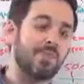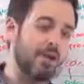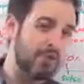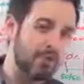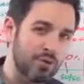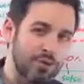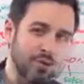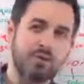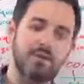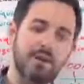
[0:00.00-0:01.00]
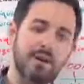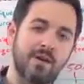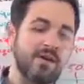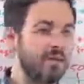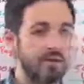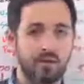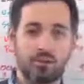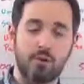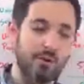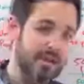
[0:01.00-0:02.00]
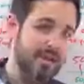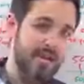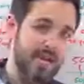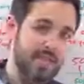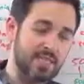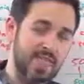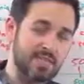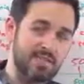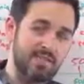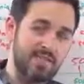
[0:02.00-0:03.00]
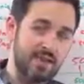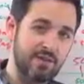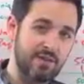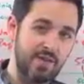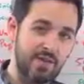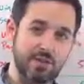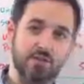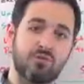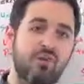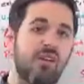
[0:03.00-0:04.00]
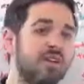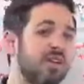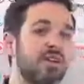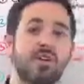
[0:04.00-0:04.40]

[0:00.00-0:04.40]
If you're nervous about it, you can robots.txt that stuff out so engines don't crawl it.